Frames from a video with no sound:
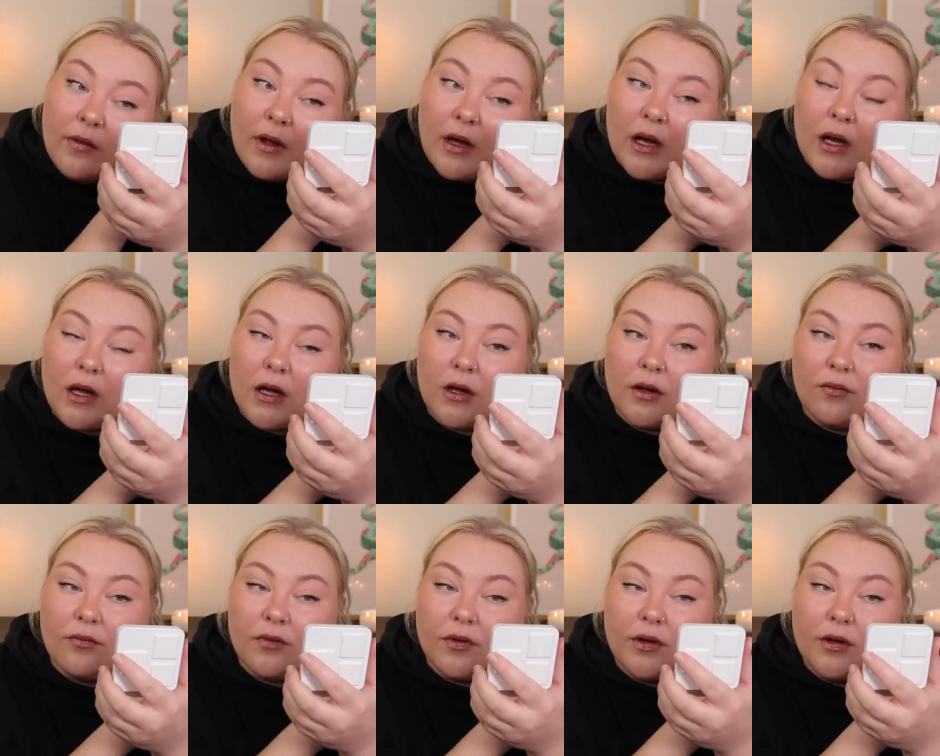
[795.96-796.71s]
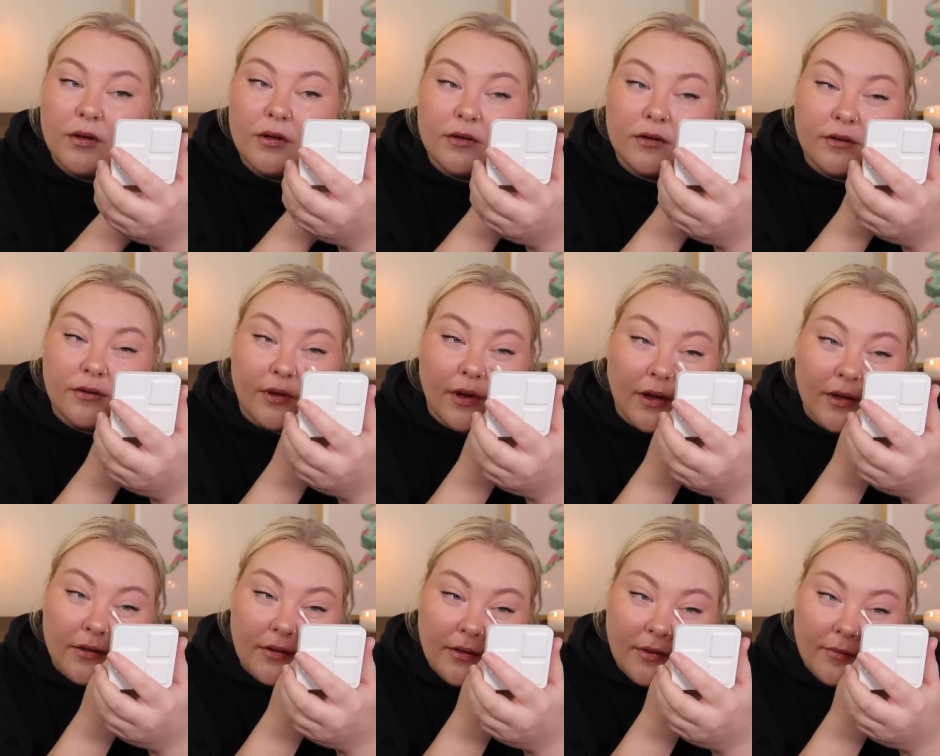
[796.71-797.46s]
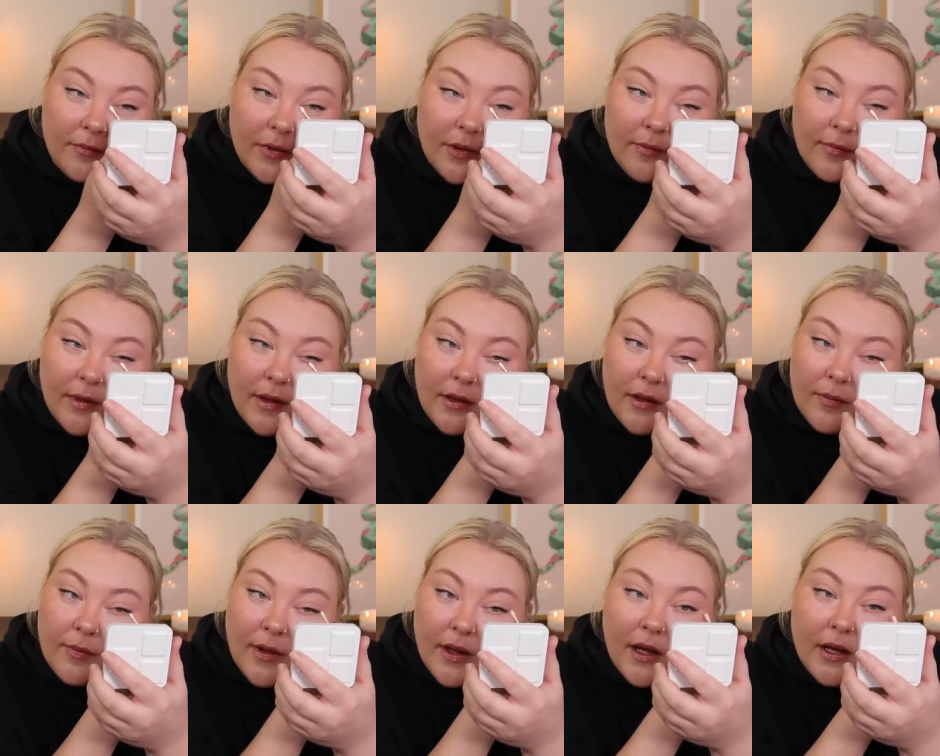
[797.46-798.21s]
I've done my
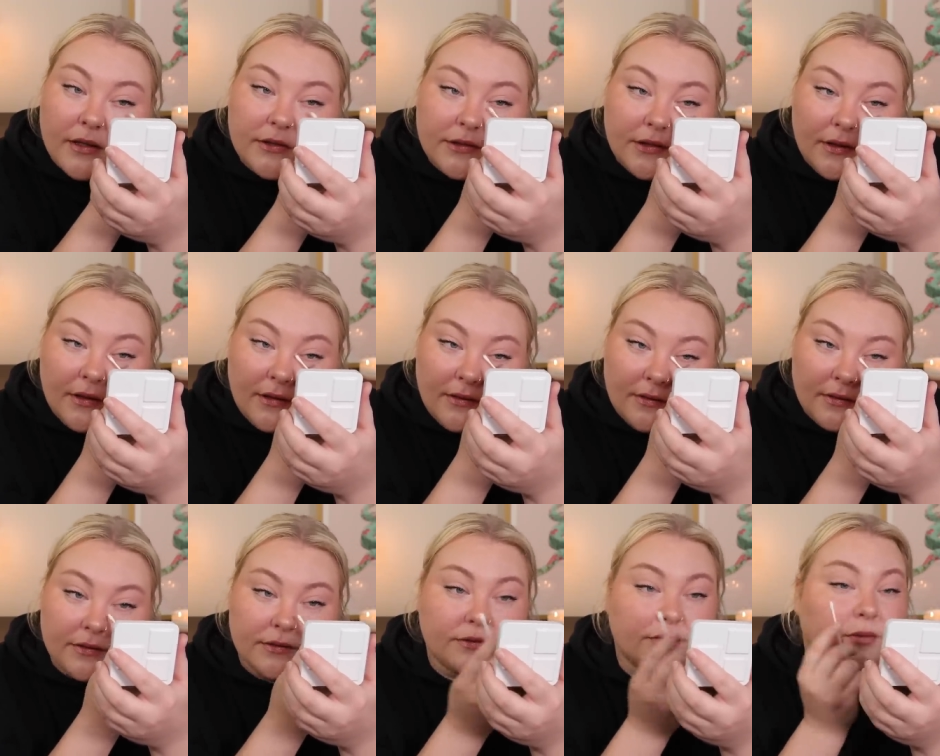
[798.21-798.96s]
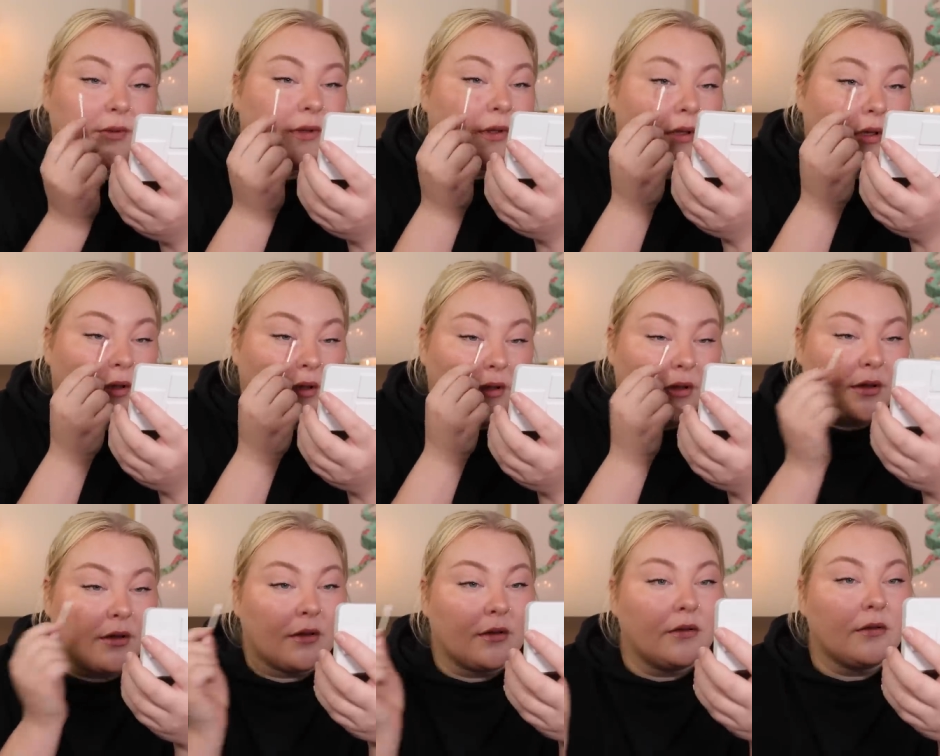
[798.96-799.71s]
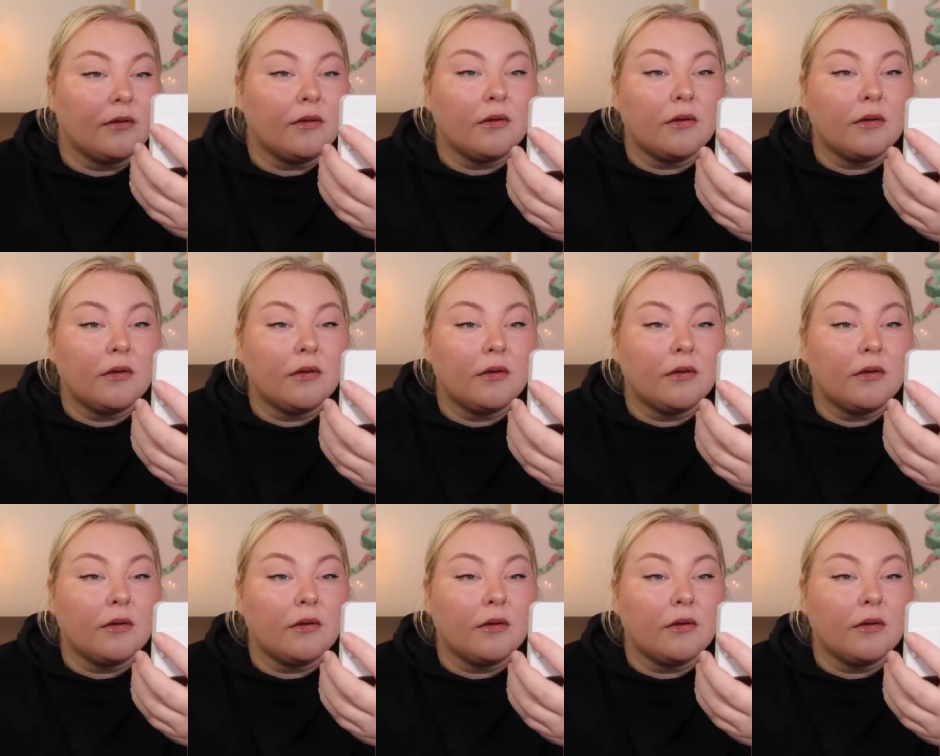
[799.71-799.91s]
makeup. I actually think it looks really good,